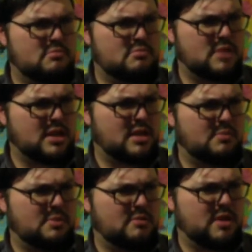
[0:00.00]
That can't
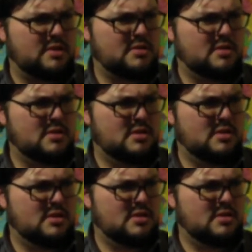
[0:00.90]
be right.
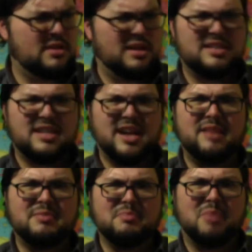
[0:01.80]
They elect a guy
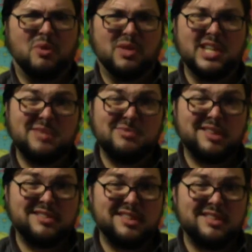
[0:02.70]
named Napoleon
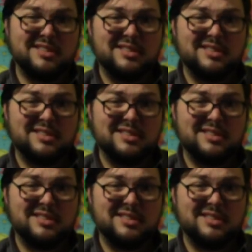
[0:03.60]
president?